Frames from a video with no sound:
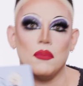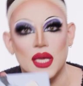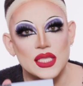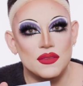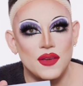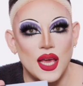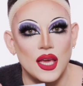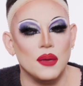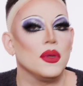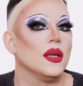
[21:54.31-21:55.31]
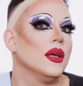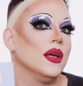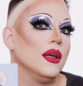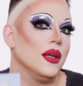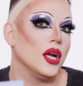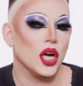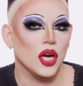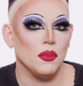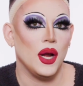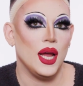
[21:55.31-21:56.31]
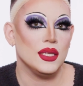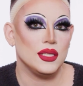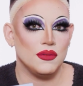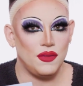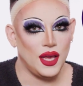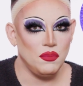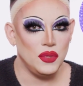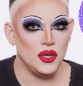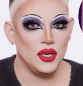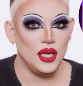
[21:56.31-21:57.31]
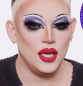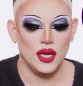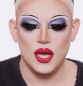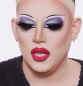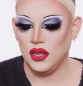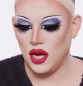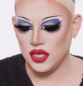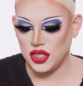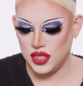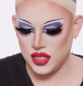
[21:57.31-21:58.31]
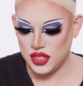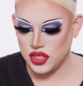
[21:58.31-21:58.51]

Miss Fame. Her brand, Fame Beauty, launched this